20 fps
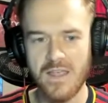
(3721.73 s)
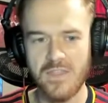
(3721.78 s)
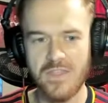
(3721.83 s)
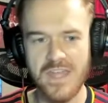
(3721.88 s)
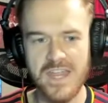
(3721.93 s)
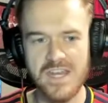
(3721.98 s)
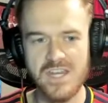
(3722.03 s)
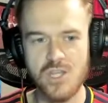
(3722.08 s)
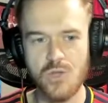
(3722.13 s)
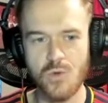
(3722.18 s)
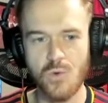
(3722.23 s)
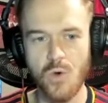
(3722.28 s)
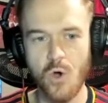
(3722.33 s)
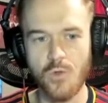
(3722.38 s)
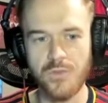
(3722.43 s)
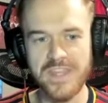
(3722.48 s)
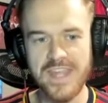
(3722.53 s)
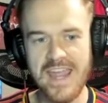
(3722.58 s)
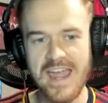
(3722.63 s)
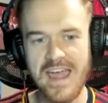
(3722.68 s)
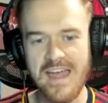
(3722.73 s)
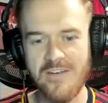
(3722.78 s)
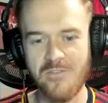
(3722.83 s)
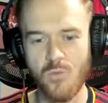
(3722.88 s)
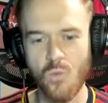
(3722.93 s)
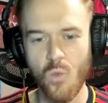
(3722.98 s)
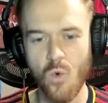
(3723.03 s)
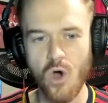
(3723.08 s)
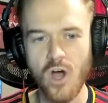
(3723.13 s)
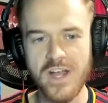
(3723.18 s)
then you only have
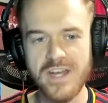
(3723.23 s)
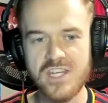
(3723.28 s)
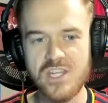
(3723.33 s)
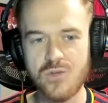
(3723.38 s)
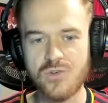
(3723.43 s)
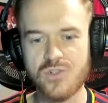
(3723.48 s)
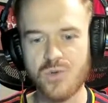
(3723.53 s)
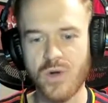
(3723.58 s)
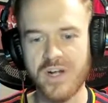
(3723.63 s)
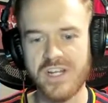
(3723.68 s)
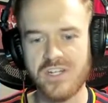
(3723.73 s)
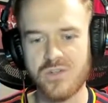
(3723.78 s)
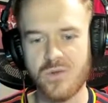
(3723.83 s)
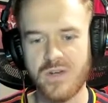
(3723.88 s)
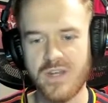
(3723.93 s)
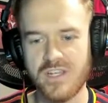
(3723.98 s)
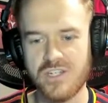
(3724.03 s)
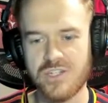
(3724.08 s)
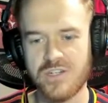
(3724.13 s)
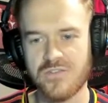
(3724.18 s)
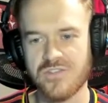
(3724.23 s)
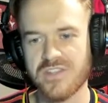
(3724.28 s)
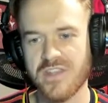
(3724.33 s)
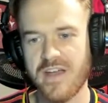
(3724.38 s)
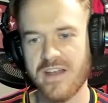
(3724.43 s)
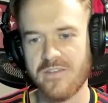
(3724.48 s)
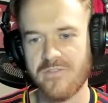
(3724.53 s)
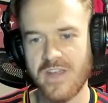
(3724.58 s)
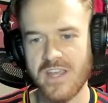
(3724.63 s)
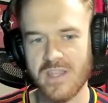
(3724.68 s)
one U22 initiative
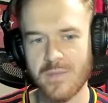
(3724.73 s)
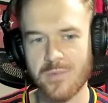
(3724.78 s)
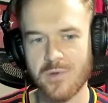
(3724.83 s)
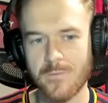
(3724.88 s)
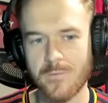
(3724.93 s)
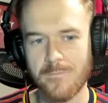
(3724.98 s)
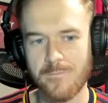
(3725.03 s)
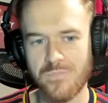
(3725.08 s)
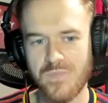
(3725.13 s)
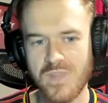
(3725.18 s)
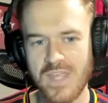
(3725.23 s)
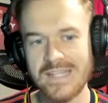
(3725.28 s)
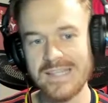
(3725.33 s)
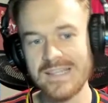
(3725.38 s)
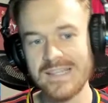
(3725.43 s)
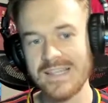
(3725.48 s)
slot available. It